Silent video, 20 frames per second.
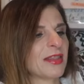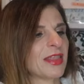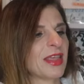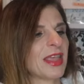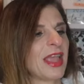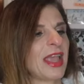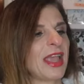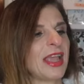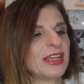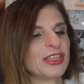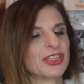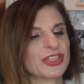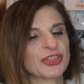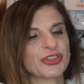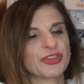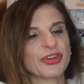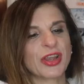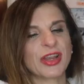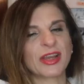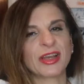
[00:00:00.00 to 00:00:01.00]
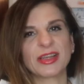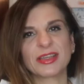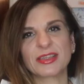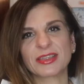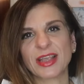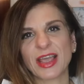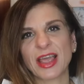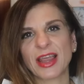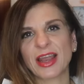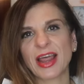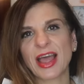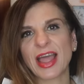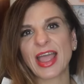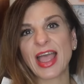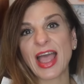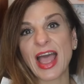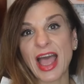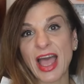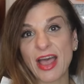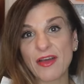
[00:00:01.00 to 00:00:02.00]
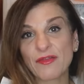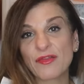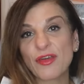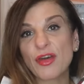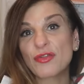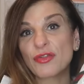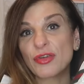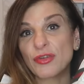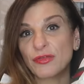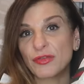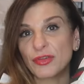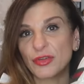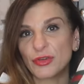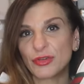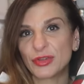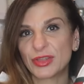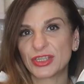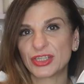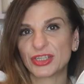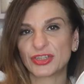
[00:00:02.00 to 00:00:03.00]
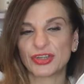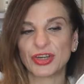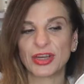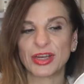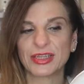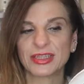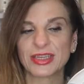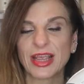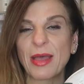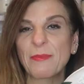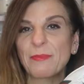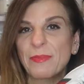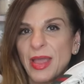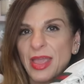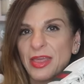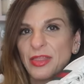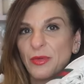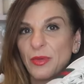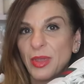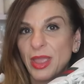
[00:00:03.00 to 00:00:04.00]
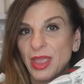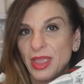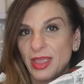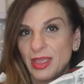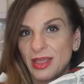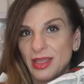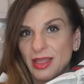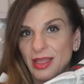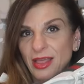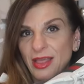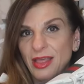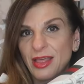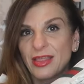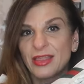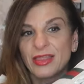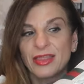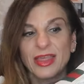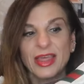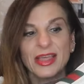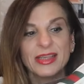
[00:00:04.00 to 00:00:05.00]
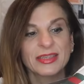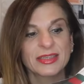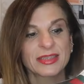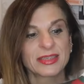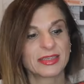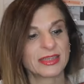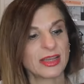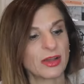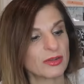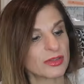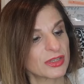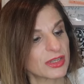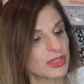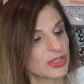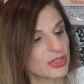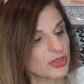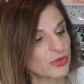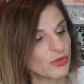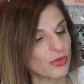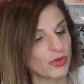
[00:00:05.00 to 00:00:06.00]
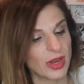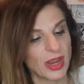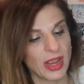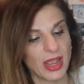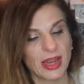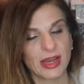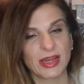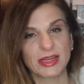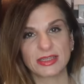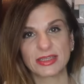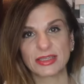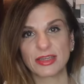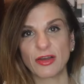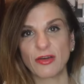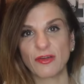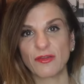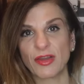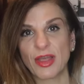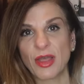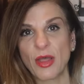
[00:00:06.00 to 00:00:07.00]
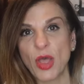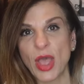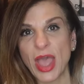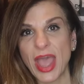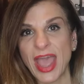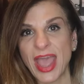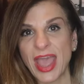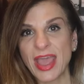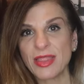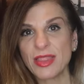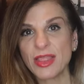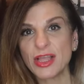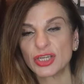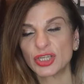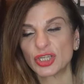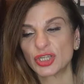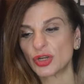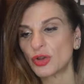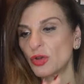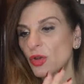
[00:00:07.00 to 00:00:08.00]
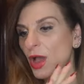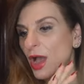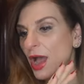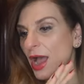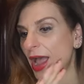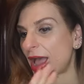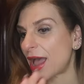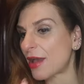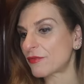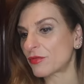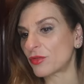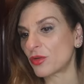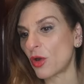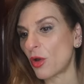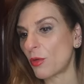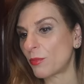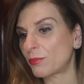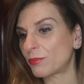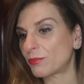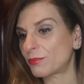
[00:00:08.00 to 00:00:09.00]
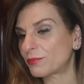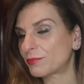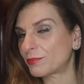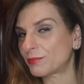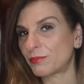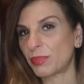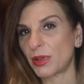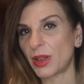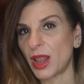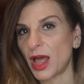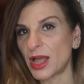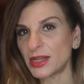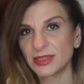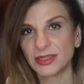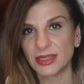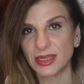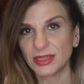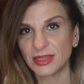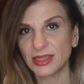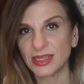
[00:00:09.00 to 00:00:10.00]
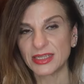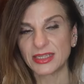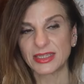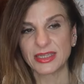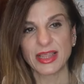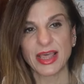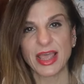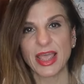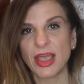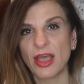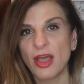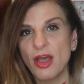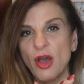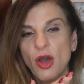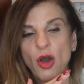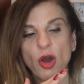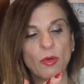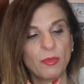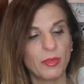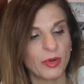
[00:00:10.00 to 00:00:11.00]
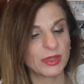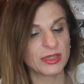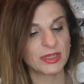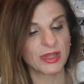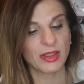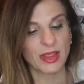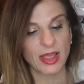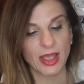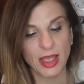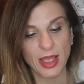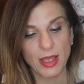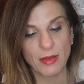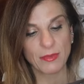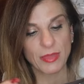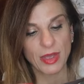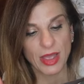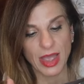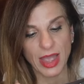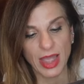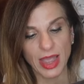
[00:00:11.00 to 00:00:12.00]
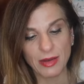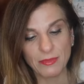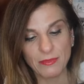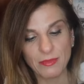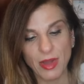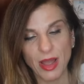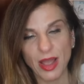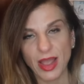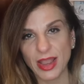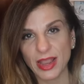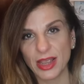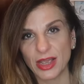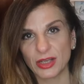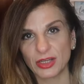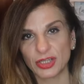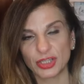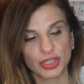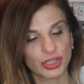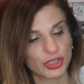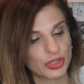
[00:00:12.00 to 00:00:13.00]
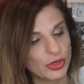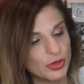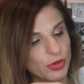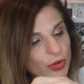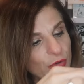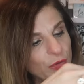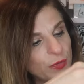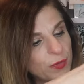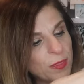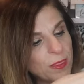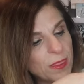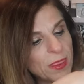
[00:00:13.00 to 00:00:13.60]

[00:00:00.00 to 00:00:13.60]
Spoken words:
the Ace trainers, and I have reviewed these trainers. And by the way, this tells a story in itself. In the shoe, I have not planted this there or put it there, but in my shoe